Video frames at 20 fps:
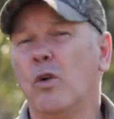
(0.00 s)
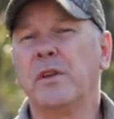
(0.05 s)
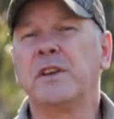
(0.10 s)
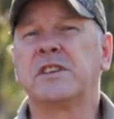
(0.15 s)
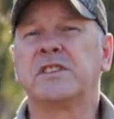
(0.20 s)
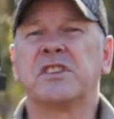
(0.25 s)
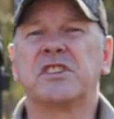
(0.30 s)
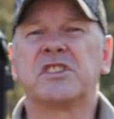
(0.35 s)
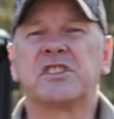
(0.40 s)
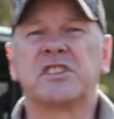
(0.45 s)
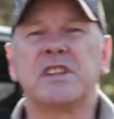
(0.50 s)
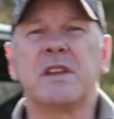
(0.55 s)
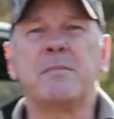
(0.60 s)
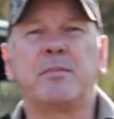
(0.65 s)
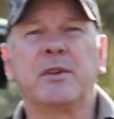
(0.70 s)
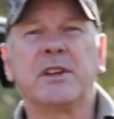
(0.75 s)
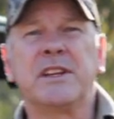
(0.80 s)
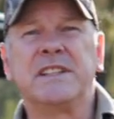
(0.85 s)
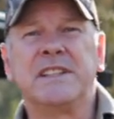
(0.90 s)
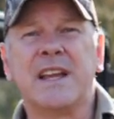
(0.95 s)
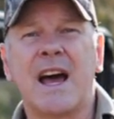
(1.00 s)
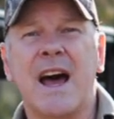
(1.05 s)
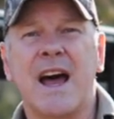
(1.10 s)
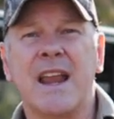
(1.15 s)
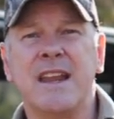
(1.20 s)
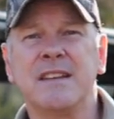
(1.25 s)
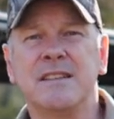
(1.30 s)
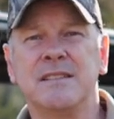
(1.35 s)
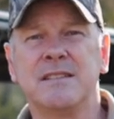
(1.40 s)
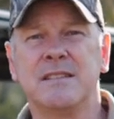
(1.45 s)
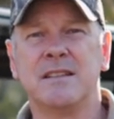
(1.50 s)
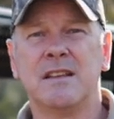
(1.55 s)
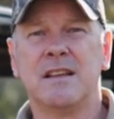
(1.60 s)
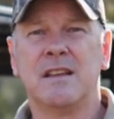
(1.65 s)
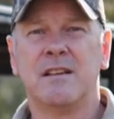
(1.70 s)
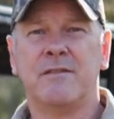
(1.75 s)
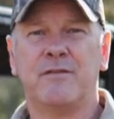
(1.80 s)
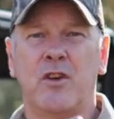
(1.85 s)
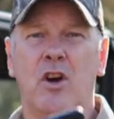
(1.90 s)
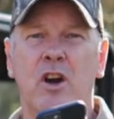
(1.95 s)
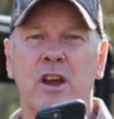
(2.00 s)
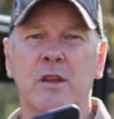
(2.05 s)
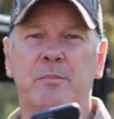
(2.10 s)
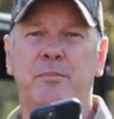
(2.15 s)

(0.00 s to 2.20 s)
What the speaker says: this is simply done via